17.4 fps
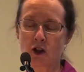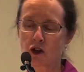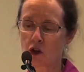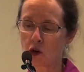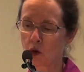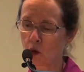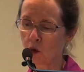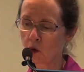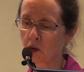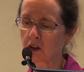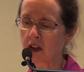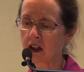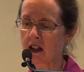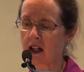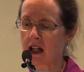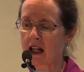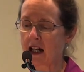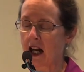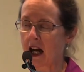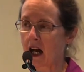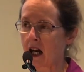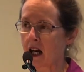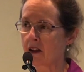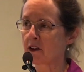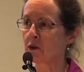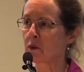to alter an
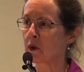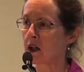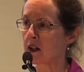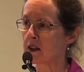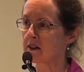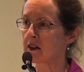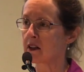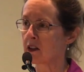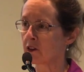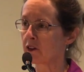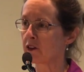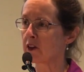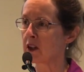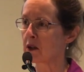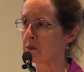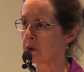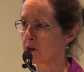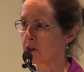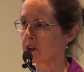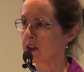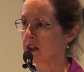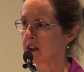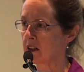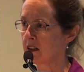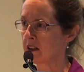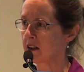otherwise healthy
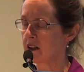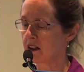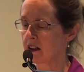body